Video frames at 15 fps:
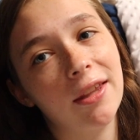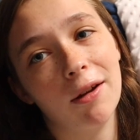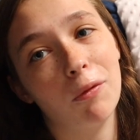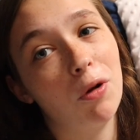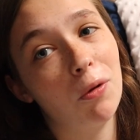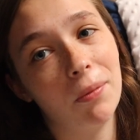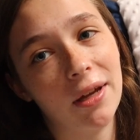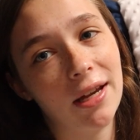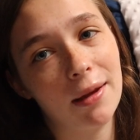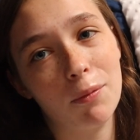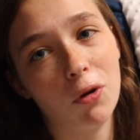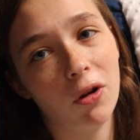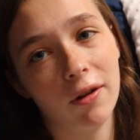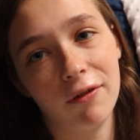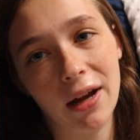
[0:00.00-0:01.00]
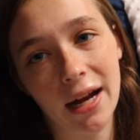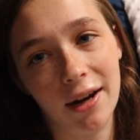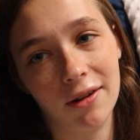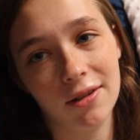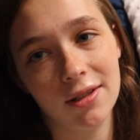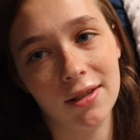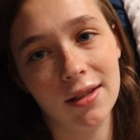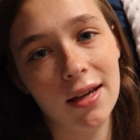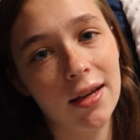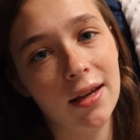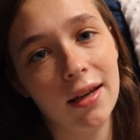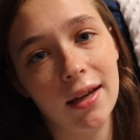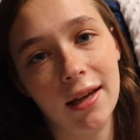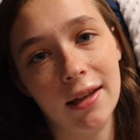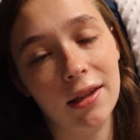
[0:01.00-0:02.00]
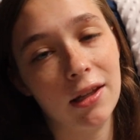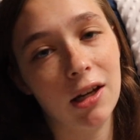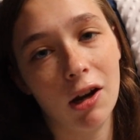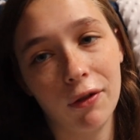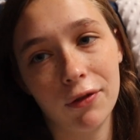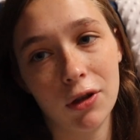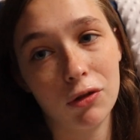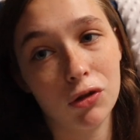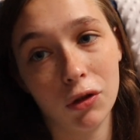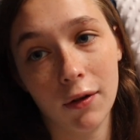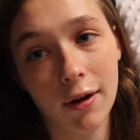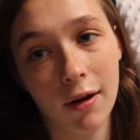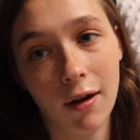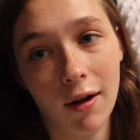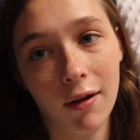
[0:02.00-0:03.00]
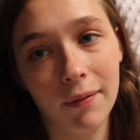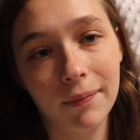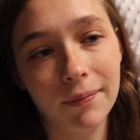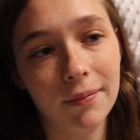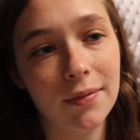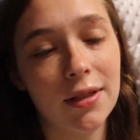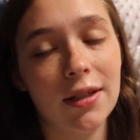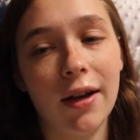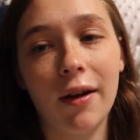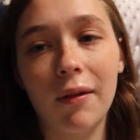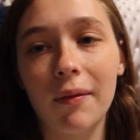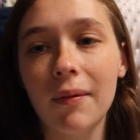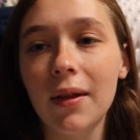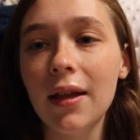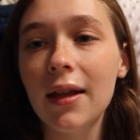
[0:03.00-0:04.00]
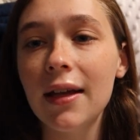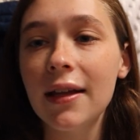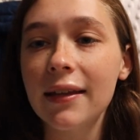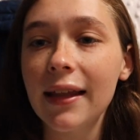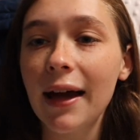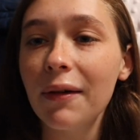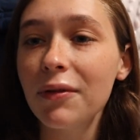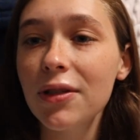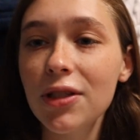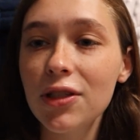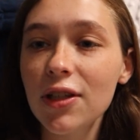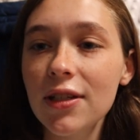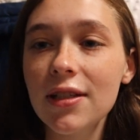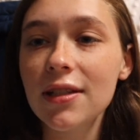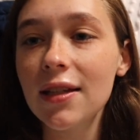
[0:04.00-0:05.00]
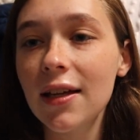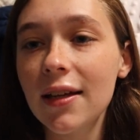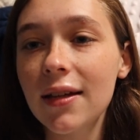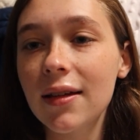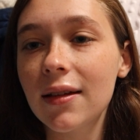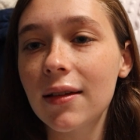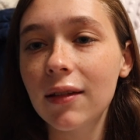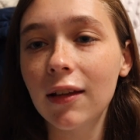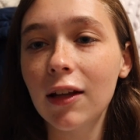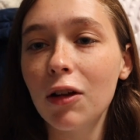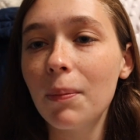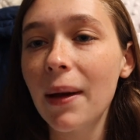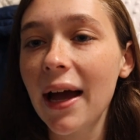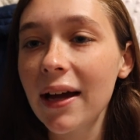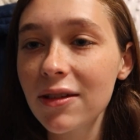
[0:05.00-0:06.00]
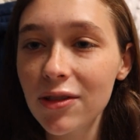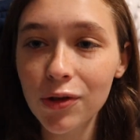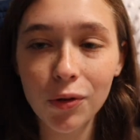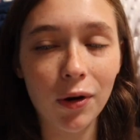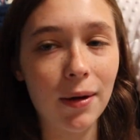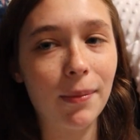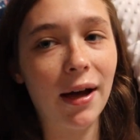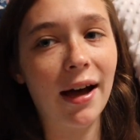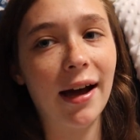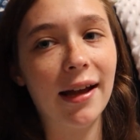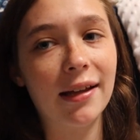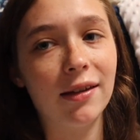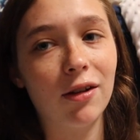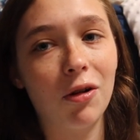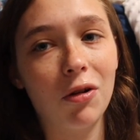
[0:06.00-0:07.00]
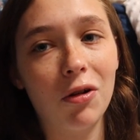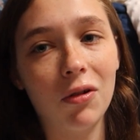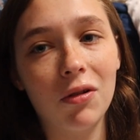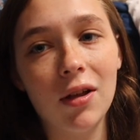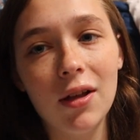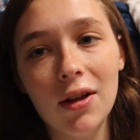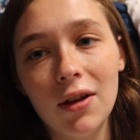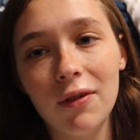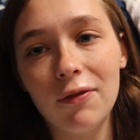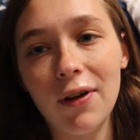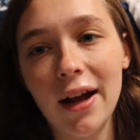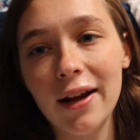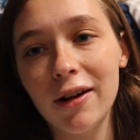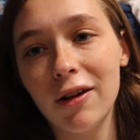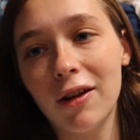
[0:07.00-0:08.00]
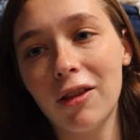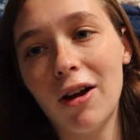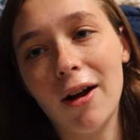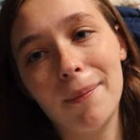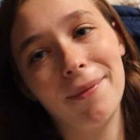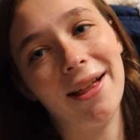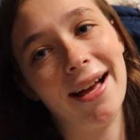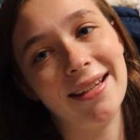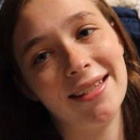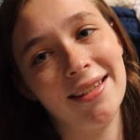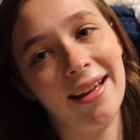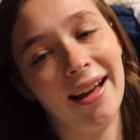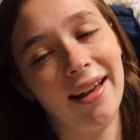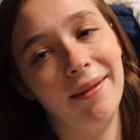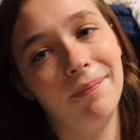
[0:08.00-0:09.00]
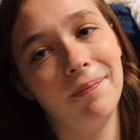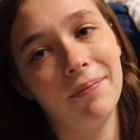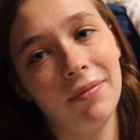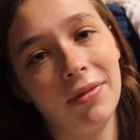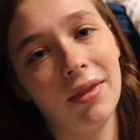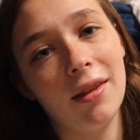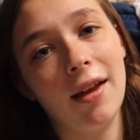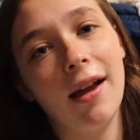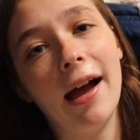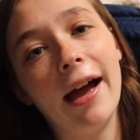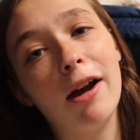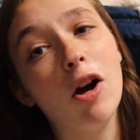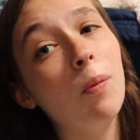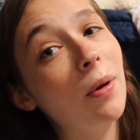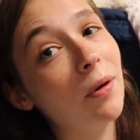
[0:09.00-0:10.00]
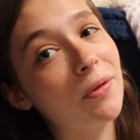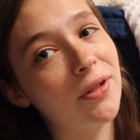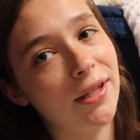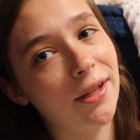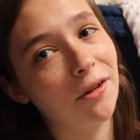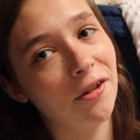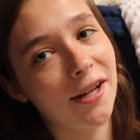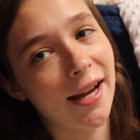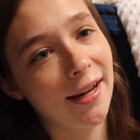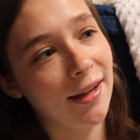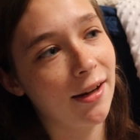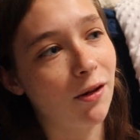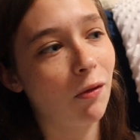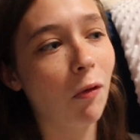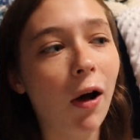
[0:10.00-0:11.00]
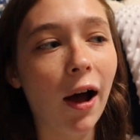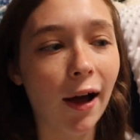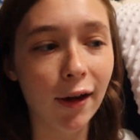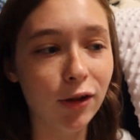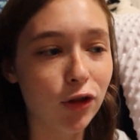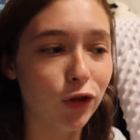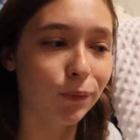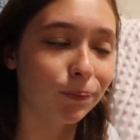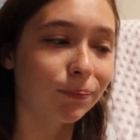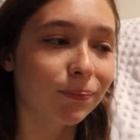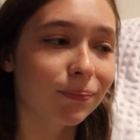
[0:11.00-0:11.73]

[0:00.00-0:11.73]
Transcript: there won't be any more fires in the near future at all. So that was just the little backstory behind the whole fire alarm last night. I hope it was entertaining to watch,